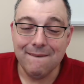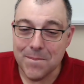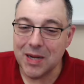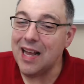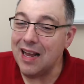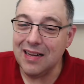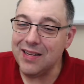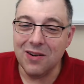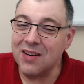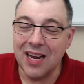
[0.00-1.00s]
but uh,
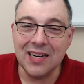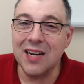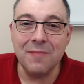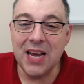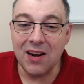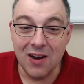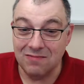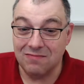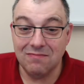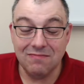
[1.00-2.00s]
you're not going to be
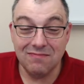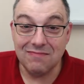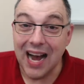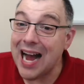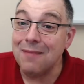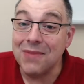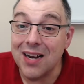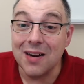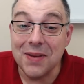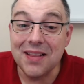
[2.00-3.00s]
alone. I'm
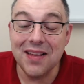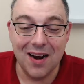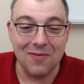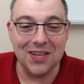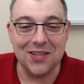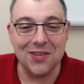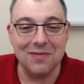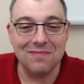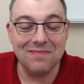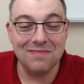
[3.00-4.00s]
going to be there with you.
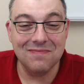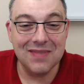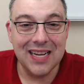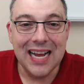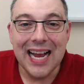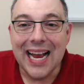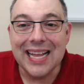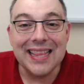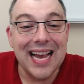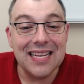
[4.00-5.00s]

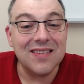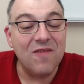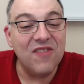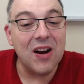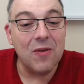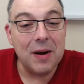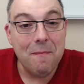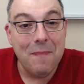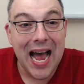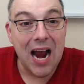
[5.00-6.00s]
And that's a very
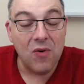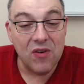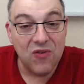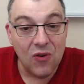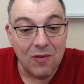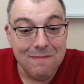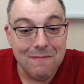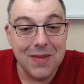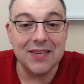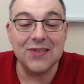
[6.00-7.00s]
powerful
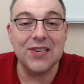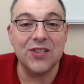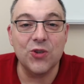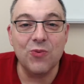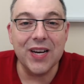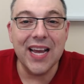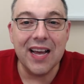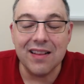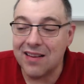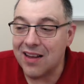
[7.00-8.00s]
message we
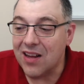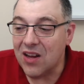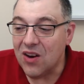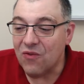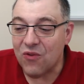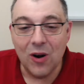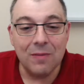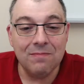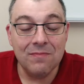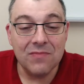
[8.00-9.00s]
get
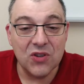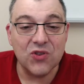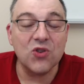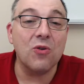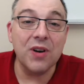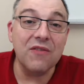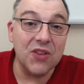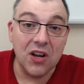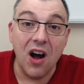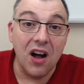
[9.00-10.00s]
from the story of
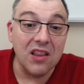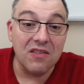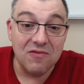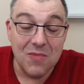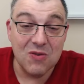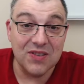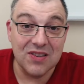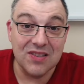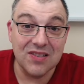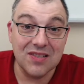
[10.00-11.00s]
the call of
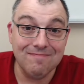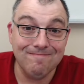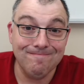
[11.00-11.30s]
Moses.